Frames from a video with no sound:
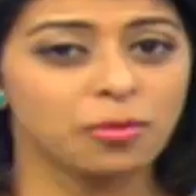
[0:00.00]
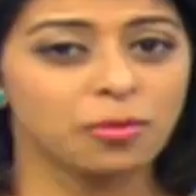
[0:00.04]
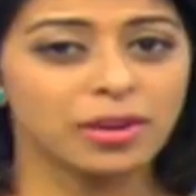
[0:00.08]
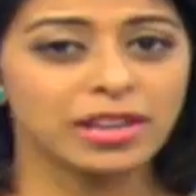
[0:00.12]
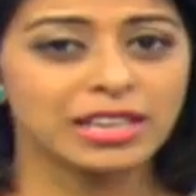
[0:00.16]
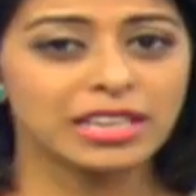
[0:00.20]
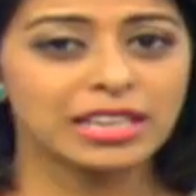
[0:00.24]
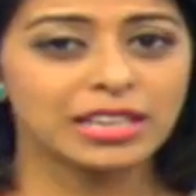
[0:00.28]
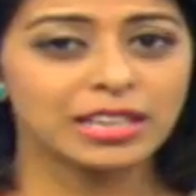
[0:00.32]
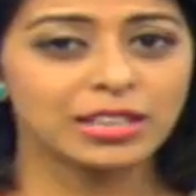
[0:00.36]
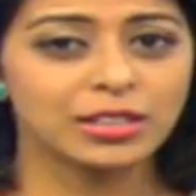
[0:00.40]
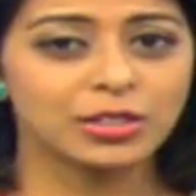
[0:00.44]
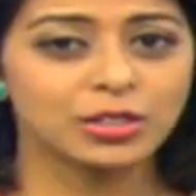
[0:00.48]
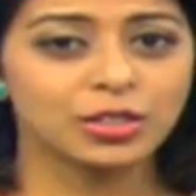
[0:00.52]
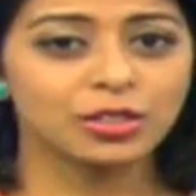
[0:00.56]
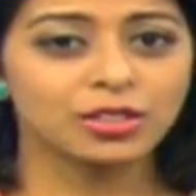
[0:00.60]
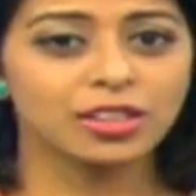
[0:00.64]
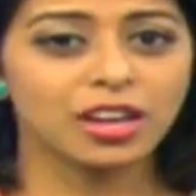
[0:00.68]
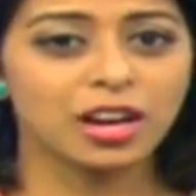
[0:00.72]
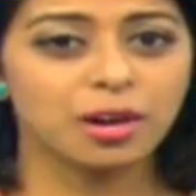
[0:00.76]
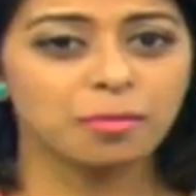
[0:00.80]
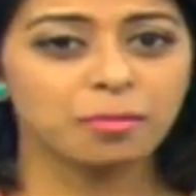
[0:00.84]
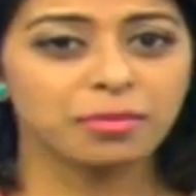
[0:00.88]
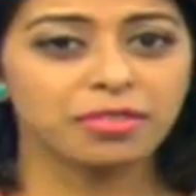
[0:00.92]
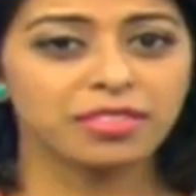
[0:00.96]
Now, when he took
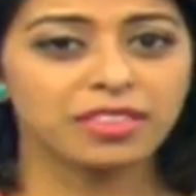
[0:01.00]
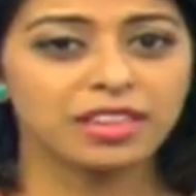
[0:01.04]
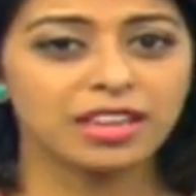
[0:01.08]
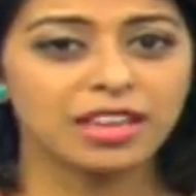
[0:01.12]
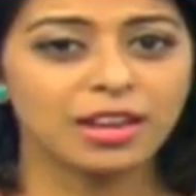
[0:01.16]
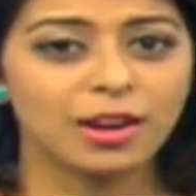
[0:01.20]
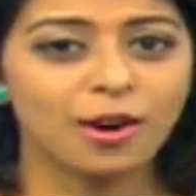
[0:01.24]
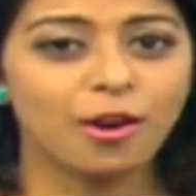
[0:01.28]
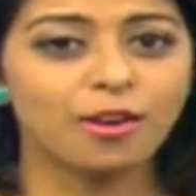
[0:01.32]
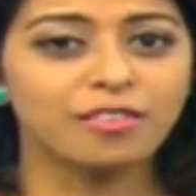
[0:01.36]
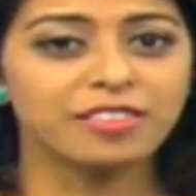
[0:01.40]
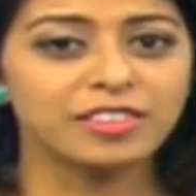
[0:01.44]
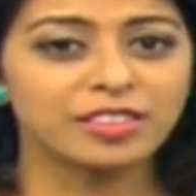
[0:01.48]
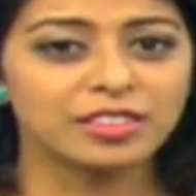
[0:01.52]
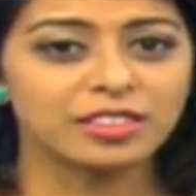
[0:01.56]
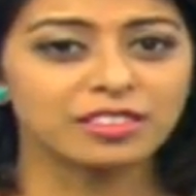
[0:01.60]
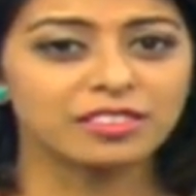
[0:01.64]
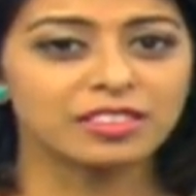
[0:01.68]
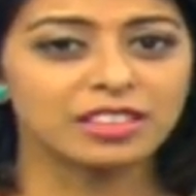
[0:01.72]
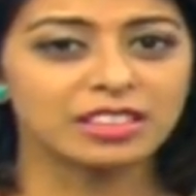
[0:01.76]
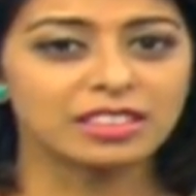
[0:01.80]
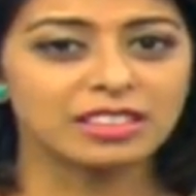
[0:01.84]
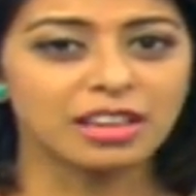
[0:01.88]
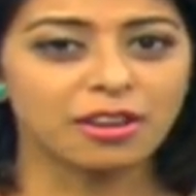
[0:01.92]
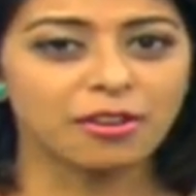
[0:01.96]
up the office of
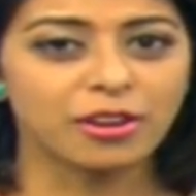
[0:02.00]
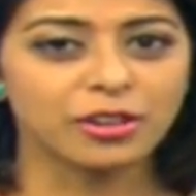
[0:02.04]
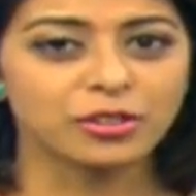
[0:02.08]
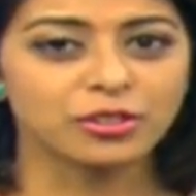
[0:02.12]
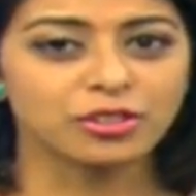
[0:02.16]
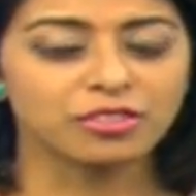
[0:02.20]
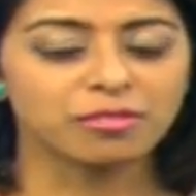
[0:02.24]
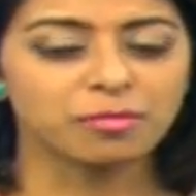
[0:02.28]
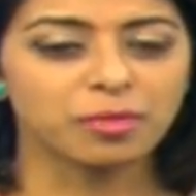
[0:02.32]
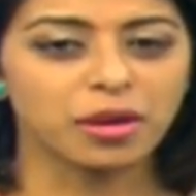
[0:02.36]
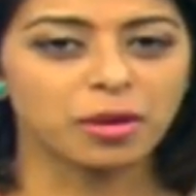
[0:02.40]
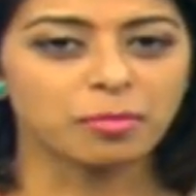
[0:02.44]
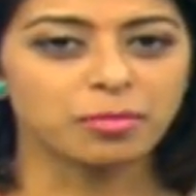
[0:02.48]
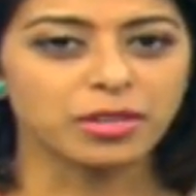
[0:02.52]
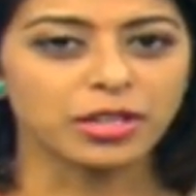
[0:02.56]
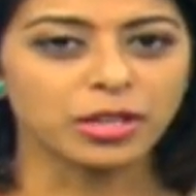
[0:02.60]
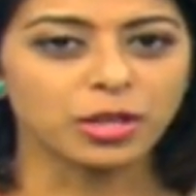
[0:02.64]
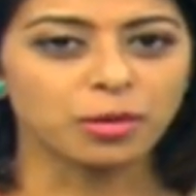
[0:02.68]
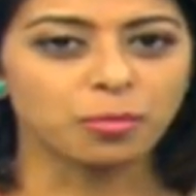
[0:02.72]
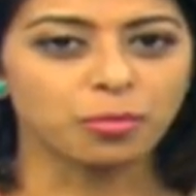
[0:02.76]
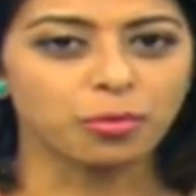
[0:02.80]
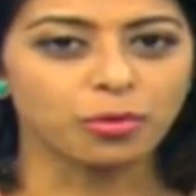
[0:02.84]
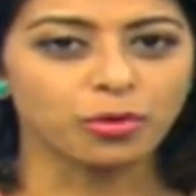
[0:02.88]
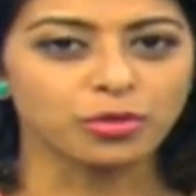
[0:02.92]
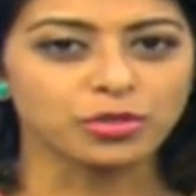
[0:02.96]
the Director of
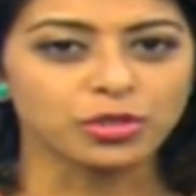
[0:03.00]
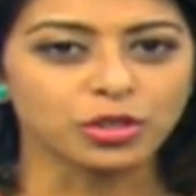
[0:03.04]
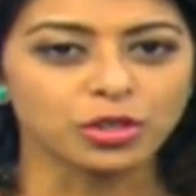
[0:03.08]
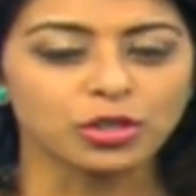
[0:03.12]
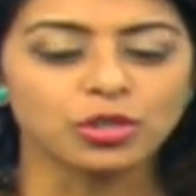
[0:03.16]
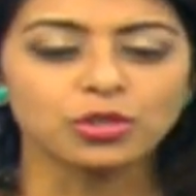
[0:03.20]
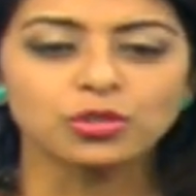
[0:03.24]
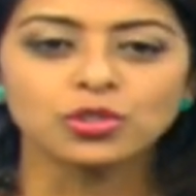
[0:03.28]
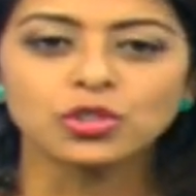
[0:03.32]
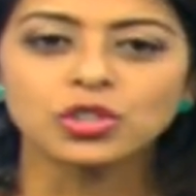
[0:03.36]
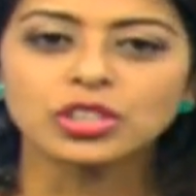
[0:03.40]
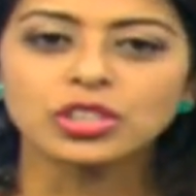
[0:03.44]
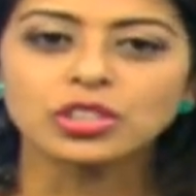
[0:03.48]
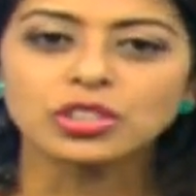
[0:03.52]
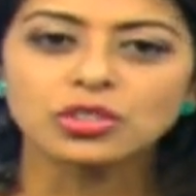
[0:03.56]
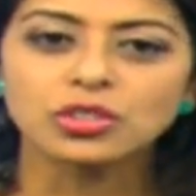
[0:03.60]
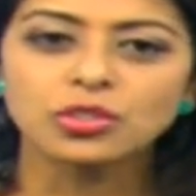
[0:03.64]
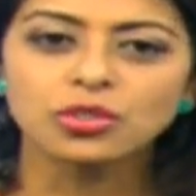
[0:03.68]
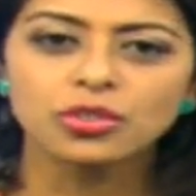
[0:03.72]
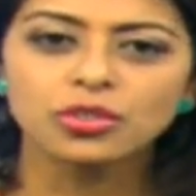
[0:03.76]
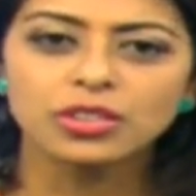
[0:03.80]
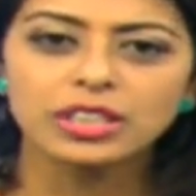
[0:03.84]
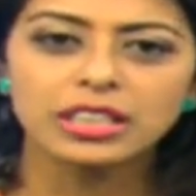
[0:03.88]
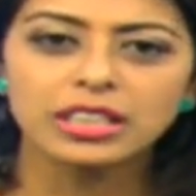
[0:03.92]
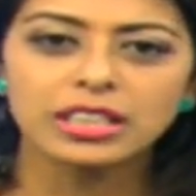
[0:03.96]
Public Prosecutions,
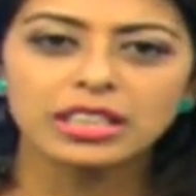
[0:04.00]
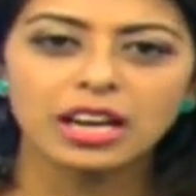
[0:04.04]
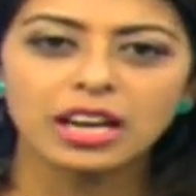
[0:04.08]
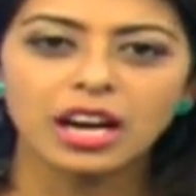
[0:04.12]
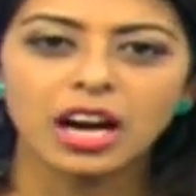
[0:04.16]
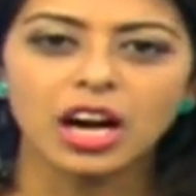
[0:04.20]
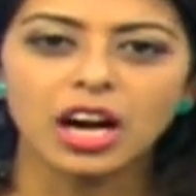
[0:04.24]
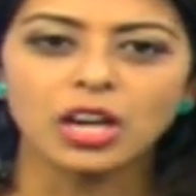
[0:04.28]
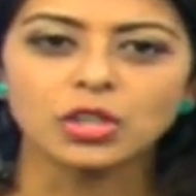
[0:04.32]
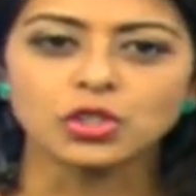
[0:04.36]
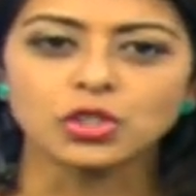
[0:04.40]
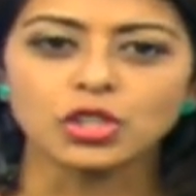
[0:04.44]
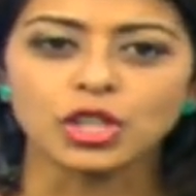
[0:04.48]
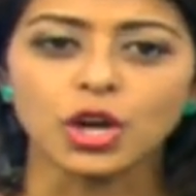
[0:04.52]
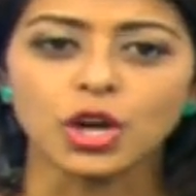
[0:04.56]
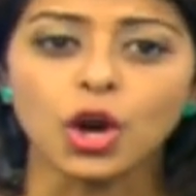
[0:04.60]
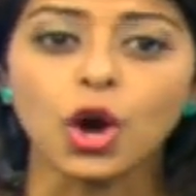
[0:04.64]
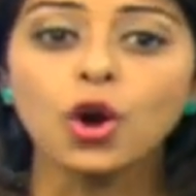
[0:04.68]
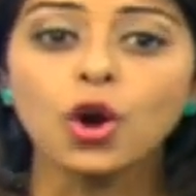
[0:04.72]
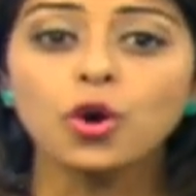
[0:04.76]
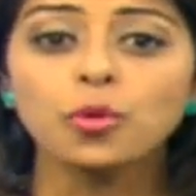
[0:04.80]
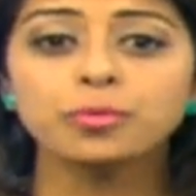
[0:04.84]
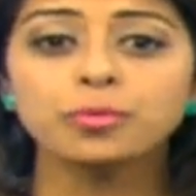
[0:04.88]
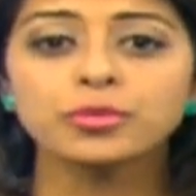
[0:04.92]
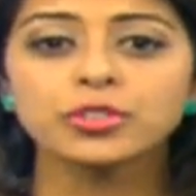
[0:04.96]
Nordin Haji
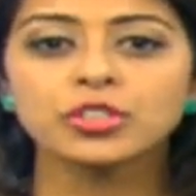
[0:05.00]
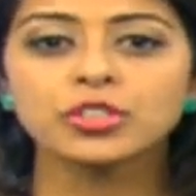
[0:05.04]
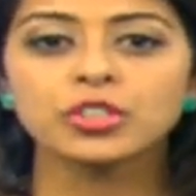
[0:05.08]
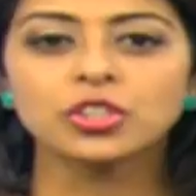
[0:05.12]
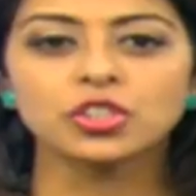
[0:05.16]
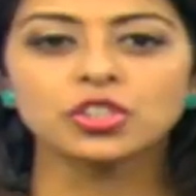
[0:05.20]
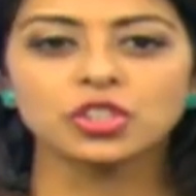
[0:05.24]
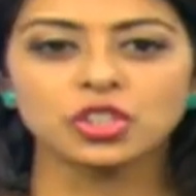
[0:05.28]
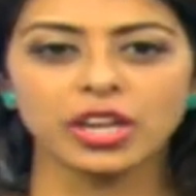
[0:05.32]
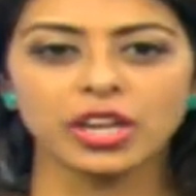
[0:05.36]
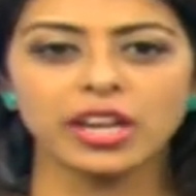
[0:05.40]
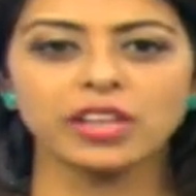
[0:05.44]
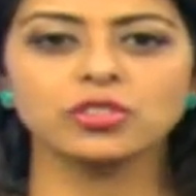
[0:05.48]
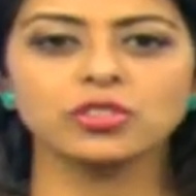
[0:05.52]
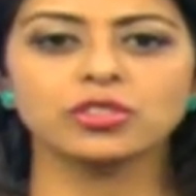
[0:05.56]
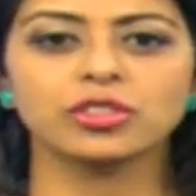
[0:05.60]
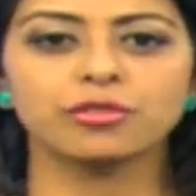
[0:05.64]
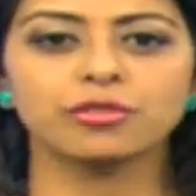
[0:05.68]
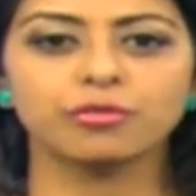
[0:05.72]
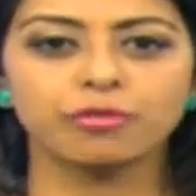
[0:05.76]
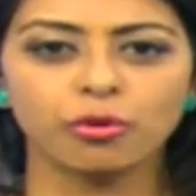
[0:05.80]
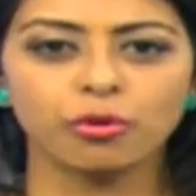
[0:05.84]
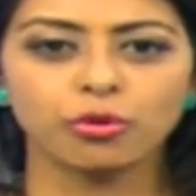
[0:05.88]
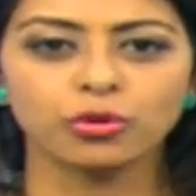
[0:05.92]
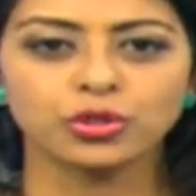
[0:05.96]
hoped to change the
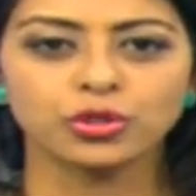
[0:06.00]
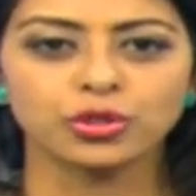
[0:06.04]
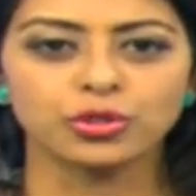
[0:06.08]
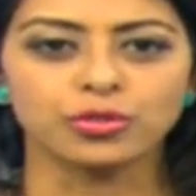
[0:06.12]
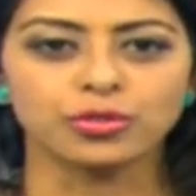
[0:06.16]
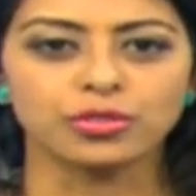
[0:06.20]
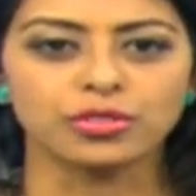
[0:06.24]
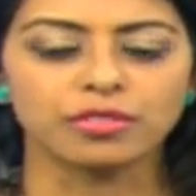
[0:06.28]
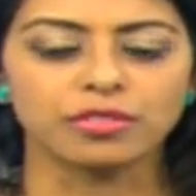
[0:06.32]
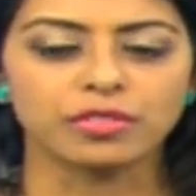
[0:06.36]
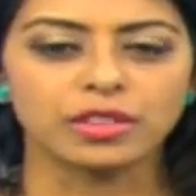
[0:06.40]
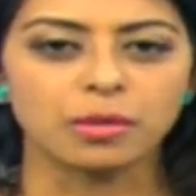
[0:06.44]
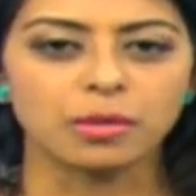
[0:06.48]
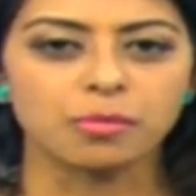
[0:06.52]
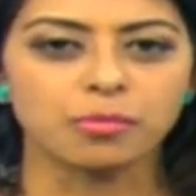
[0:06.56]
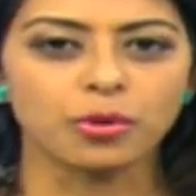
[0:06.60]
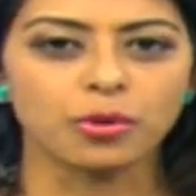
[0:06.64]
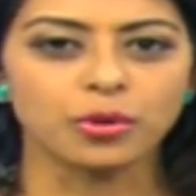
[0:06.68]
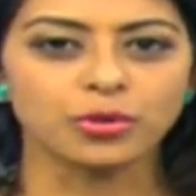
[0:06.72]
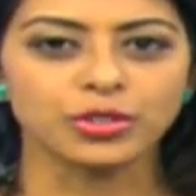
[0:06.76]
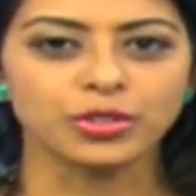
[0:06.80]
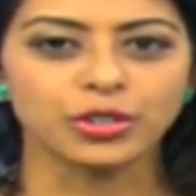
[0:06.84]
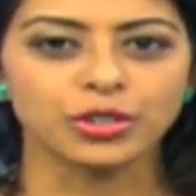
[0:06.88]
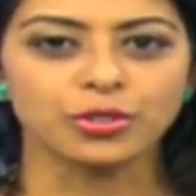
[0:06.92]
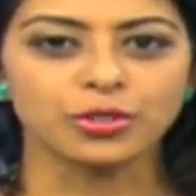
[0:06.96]
fortunes of the
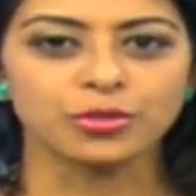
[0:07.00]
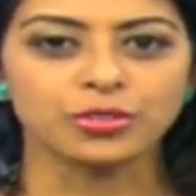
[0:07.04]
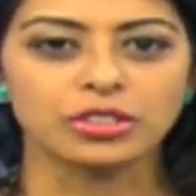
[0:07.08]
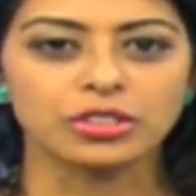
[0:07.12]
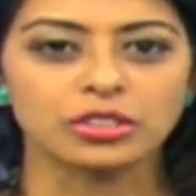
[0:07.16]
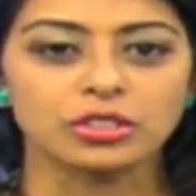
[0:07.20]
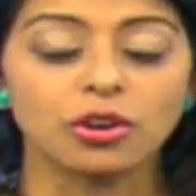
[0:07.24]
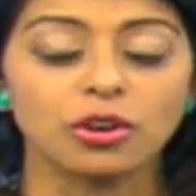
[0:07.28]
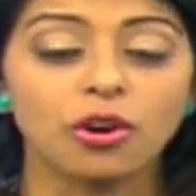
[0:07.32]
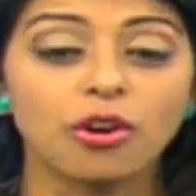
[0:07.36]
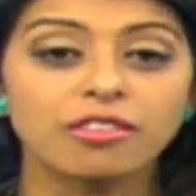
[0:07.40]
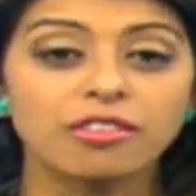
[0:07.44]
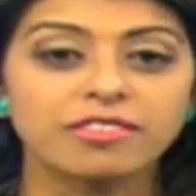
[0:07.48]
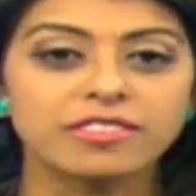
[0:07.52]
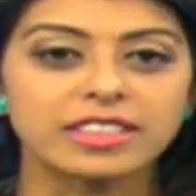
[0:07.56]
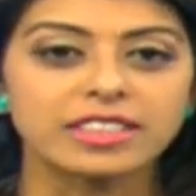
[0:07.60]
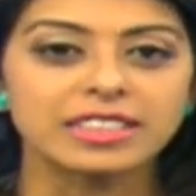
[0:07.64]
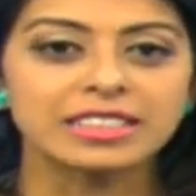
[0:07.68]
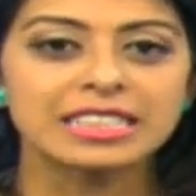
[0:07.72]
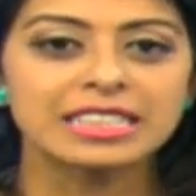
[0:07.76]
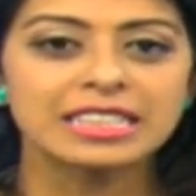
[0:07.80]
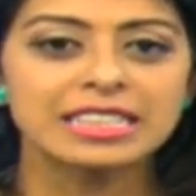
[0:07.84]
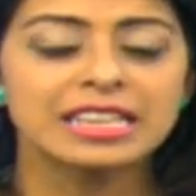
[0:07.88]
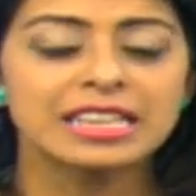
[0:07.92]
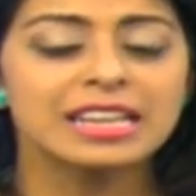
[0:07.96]
prosecutor's office